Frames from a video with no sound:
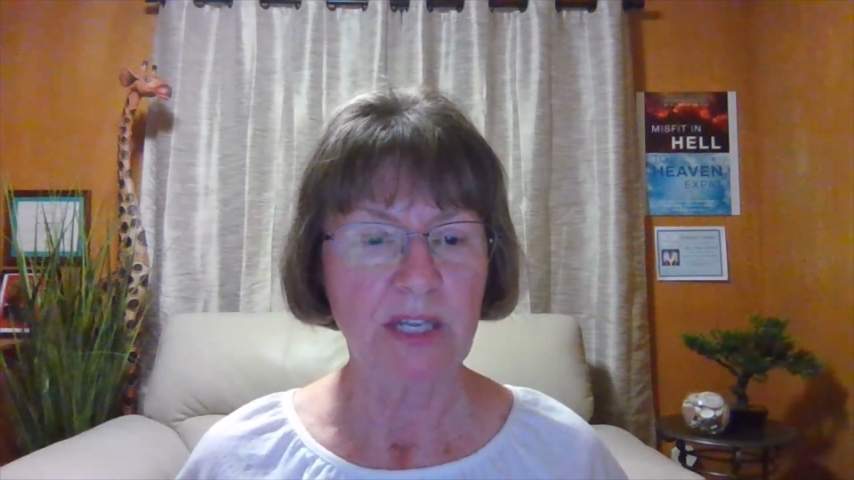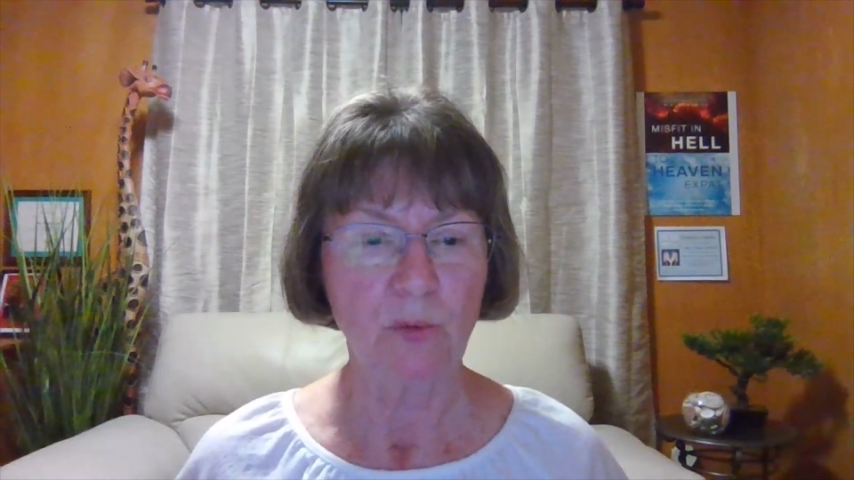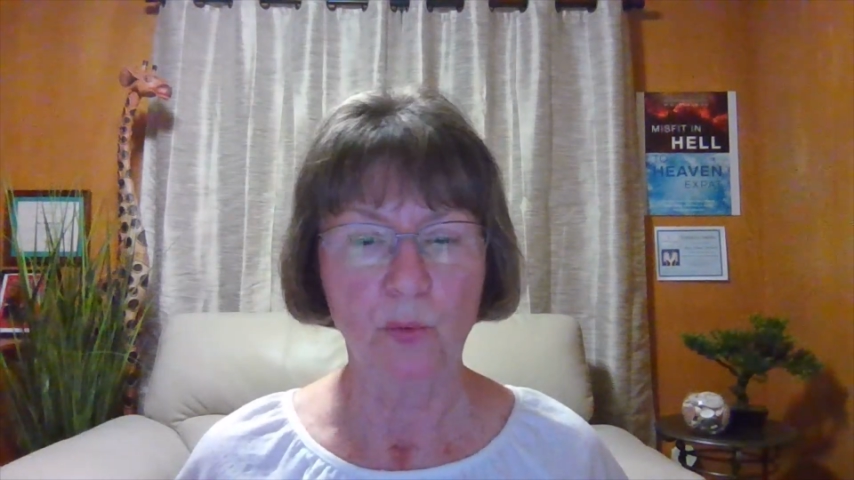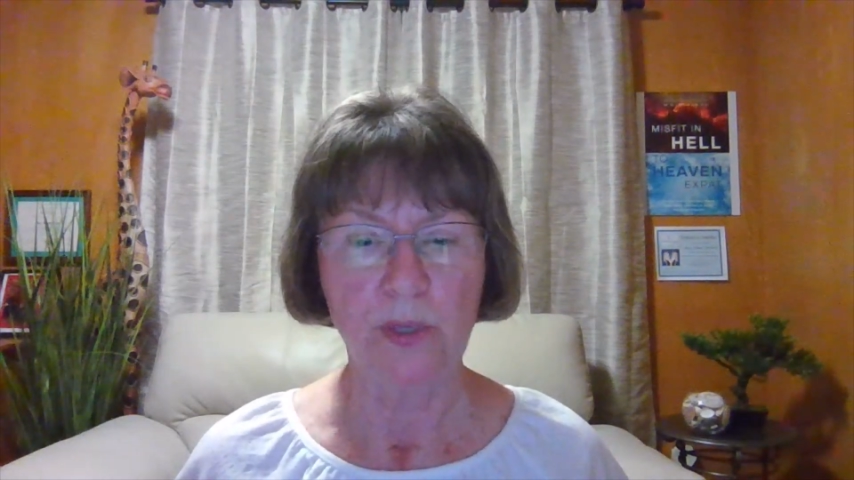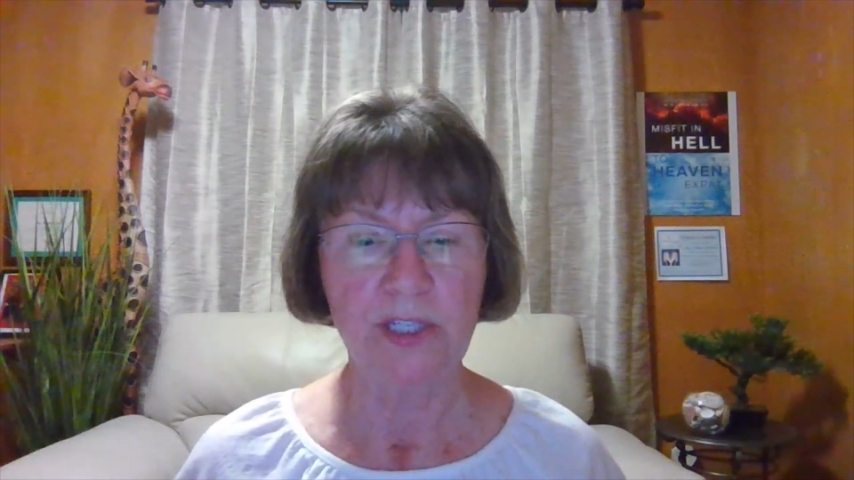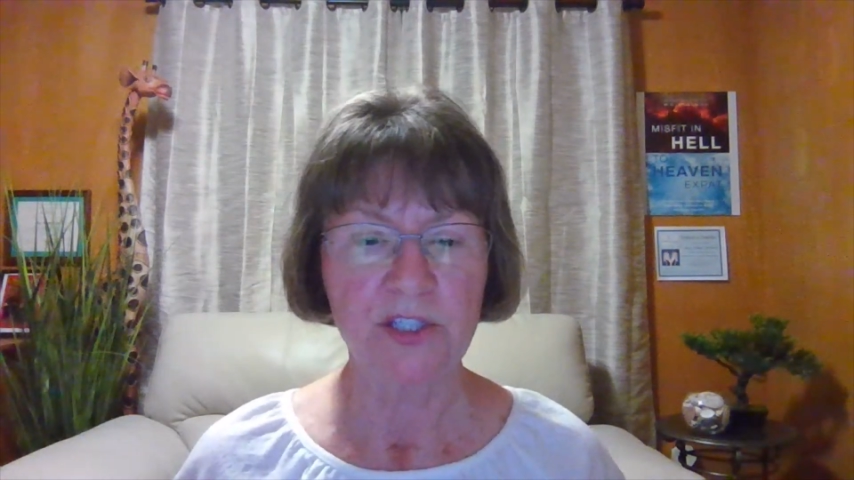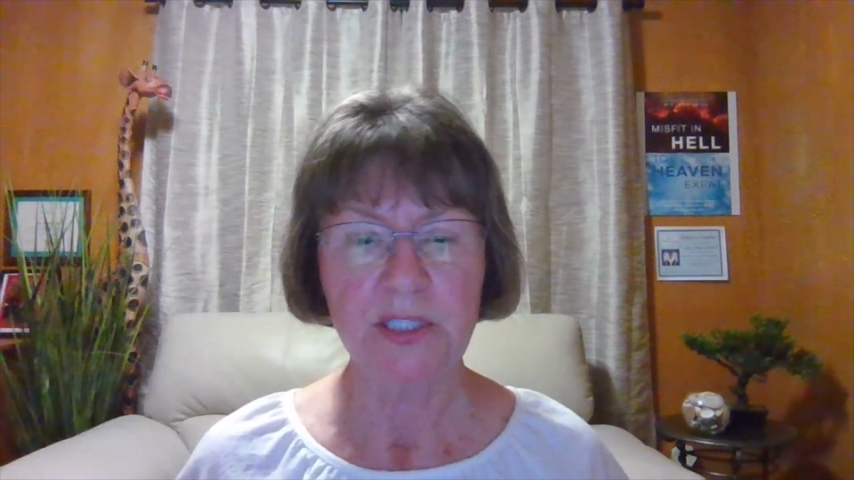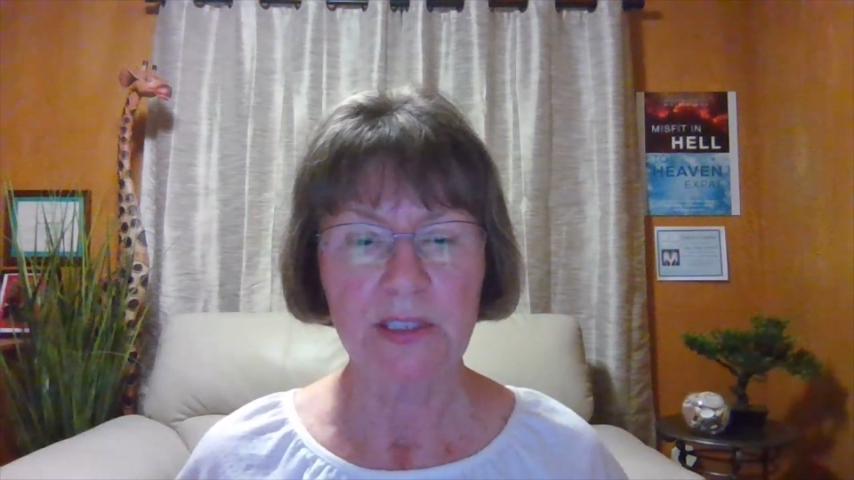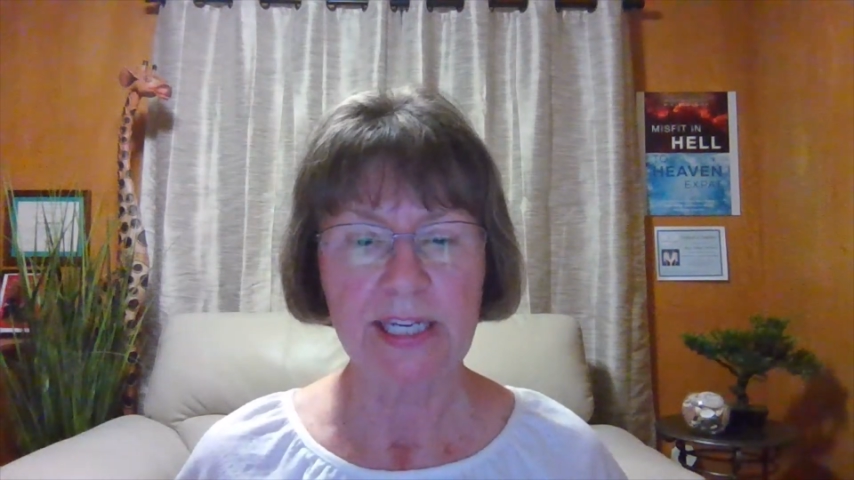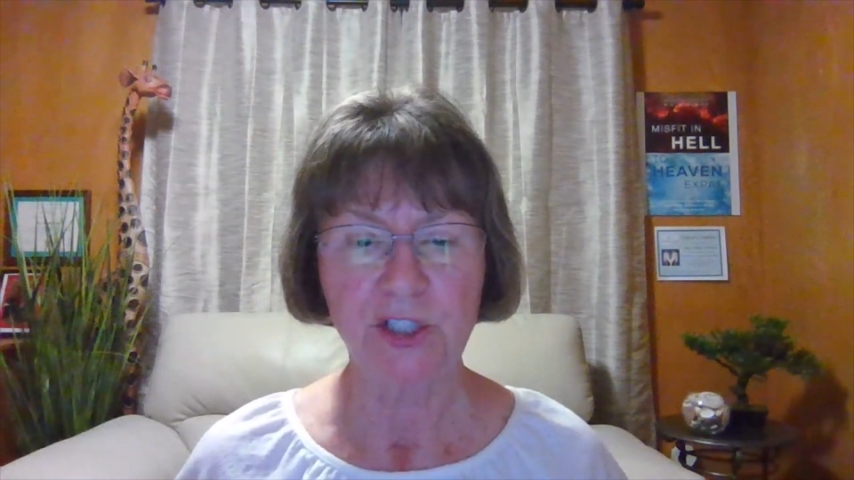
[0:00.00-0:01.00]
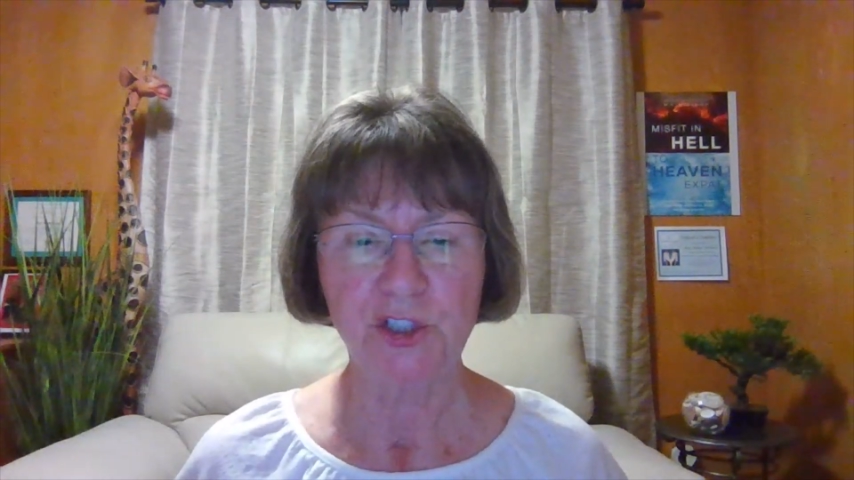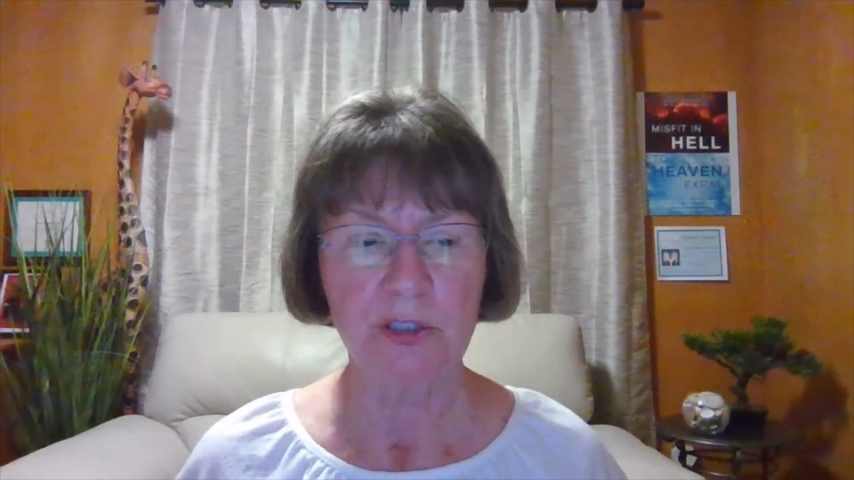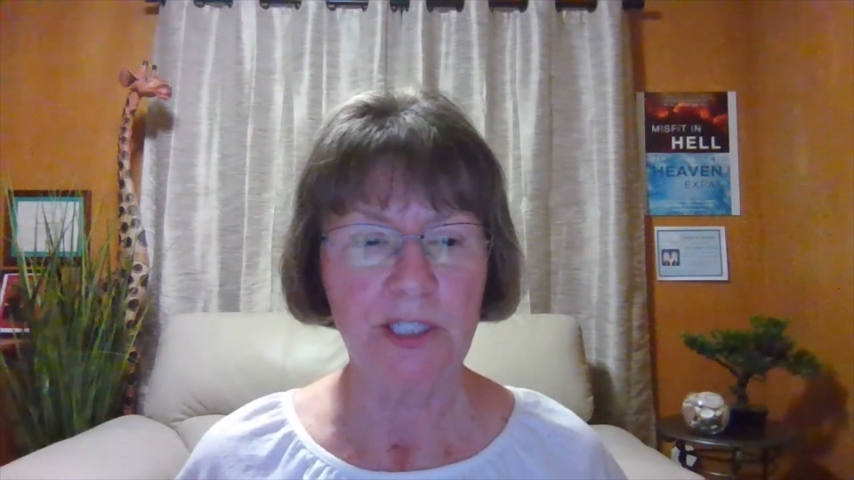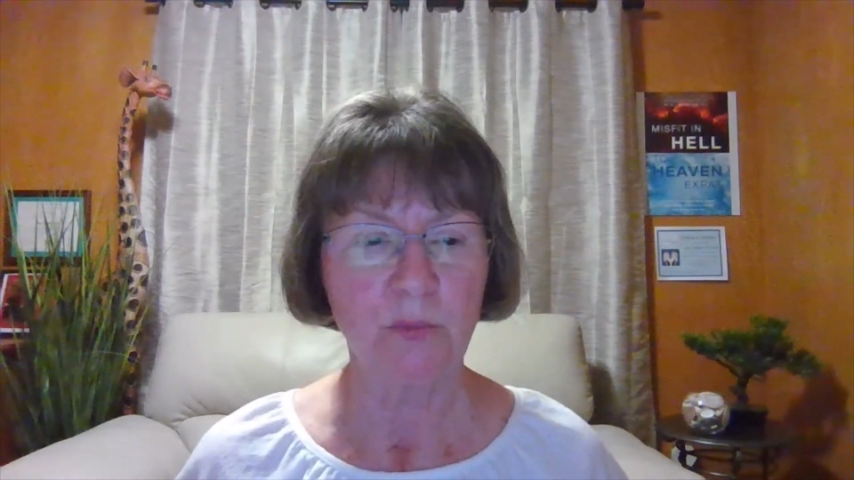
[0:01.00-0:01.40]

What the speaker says: no insulation.